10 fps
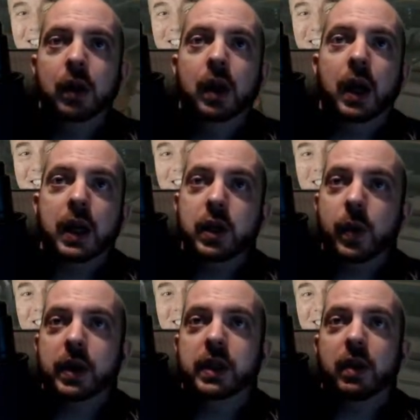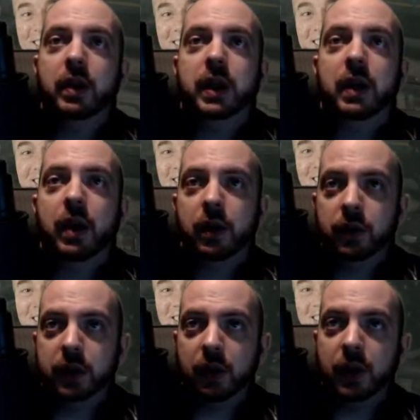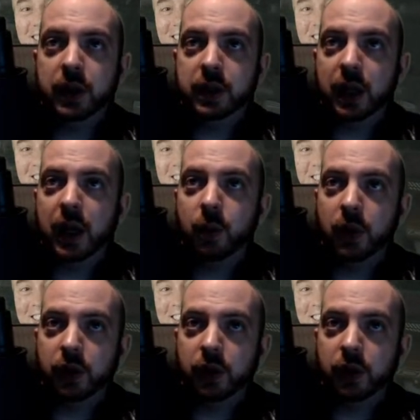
Can you do a 0 to hero series with your